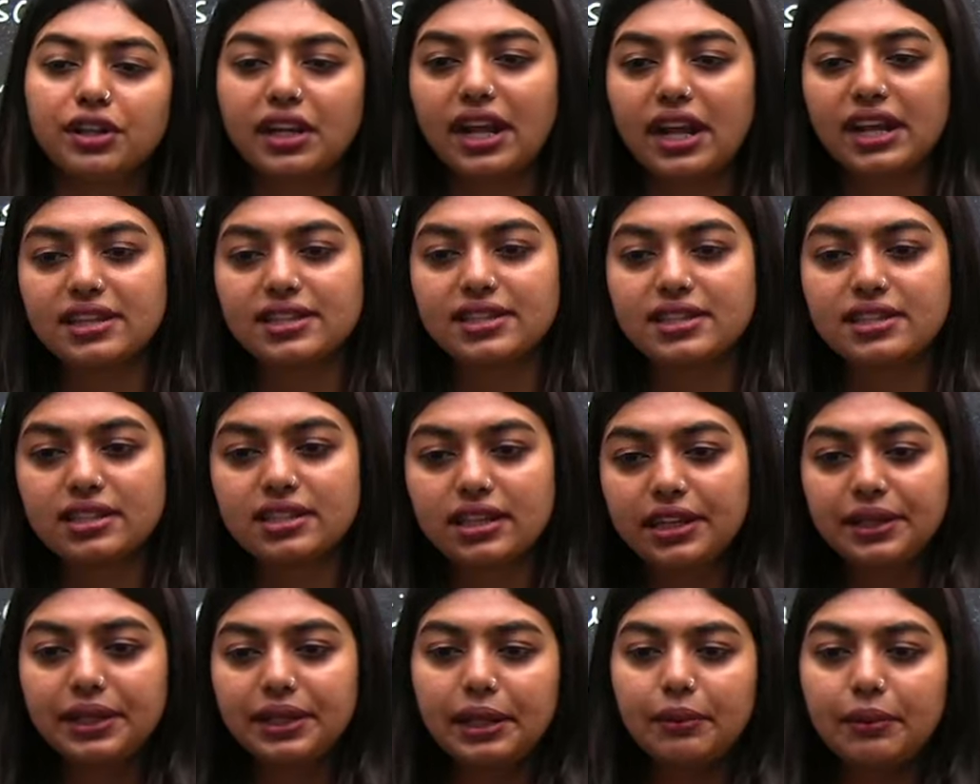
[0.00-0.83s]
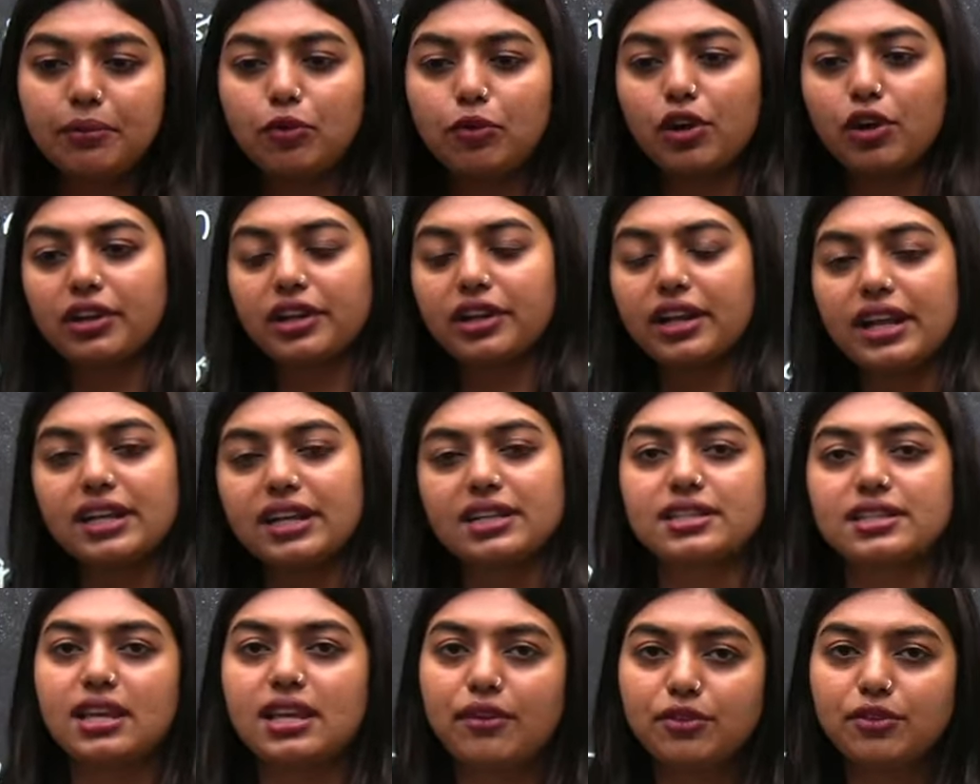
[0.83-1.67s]
rice, in deep water
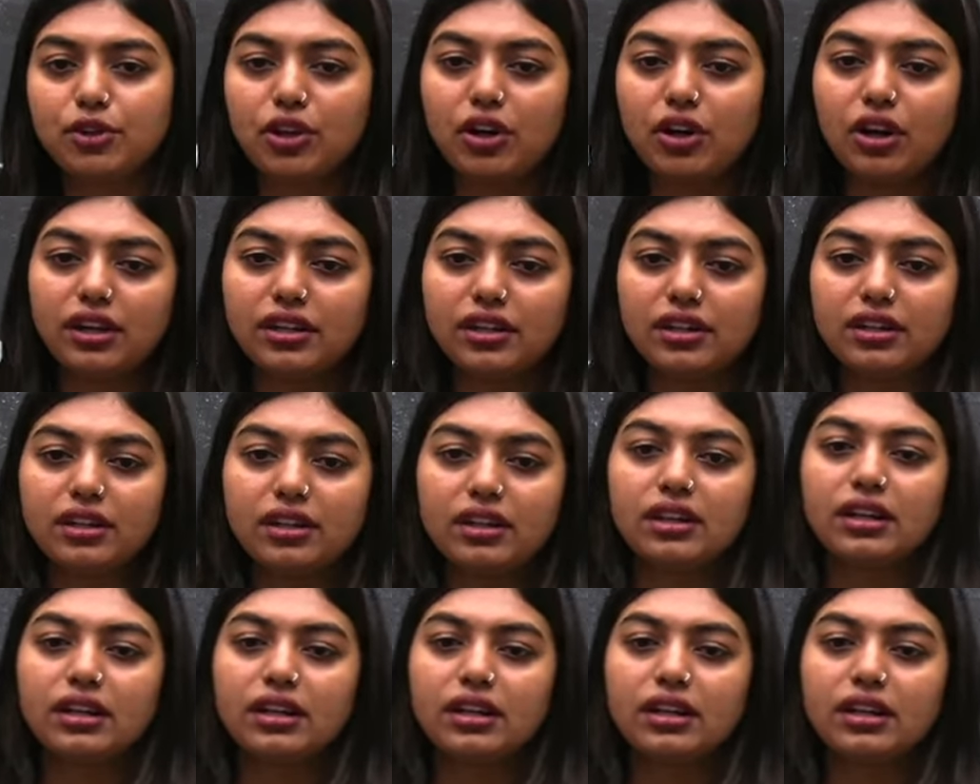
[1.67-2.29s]
rice, have you heard?